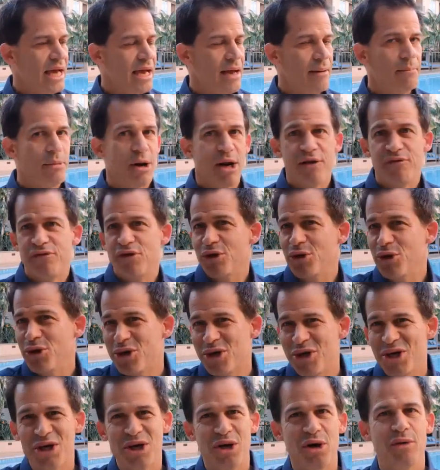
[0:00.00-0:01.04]
But if you're
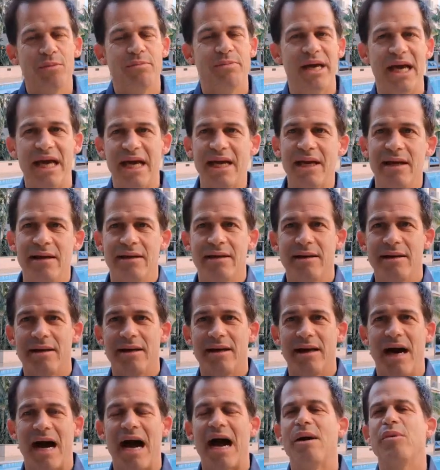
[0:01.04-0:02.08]
looking to go big,
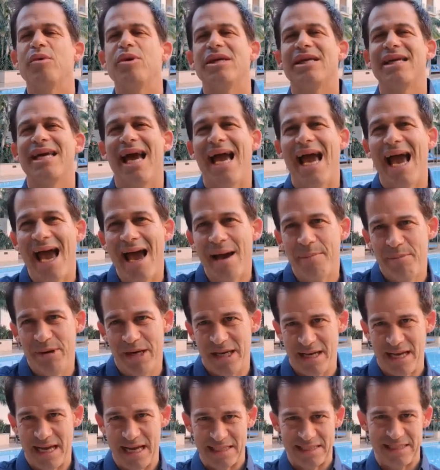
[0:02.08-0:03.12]
I would cap
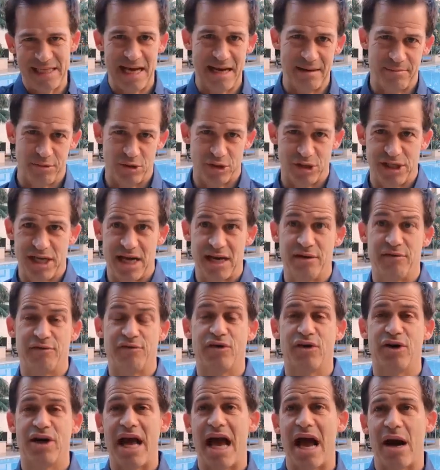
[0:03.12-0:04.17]
it at 10%
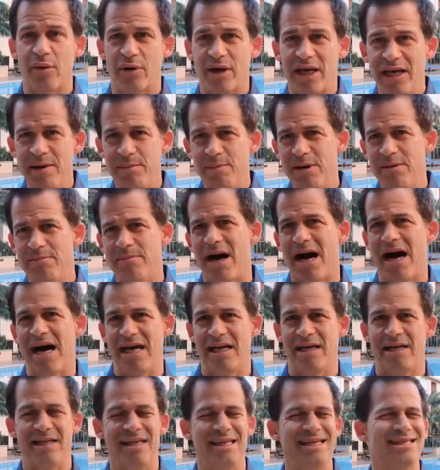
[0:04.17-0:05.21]
for now. Keep in
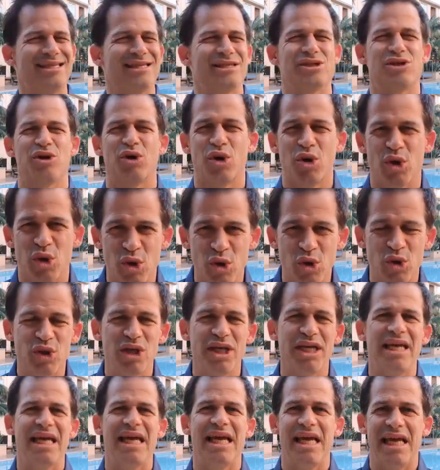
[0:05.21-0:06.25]
mind, this is
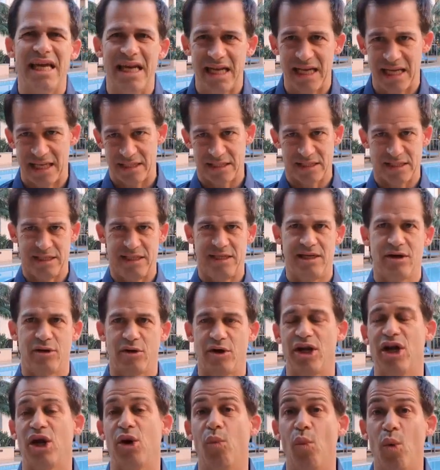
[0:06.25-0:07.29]
early innings here
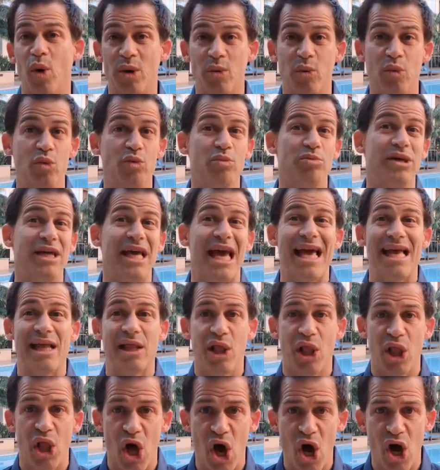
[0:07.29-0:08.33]
in what will be a
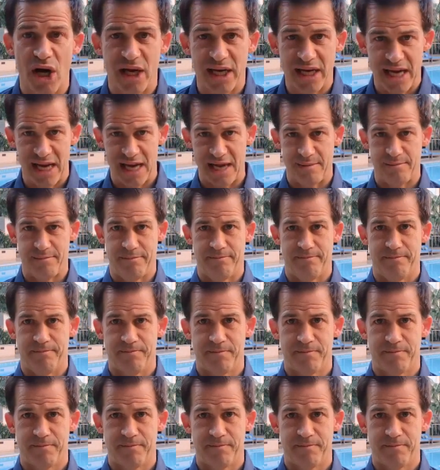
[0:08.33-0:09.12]
long game.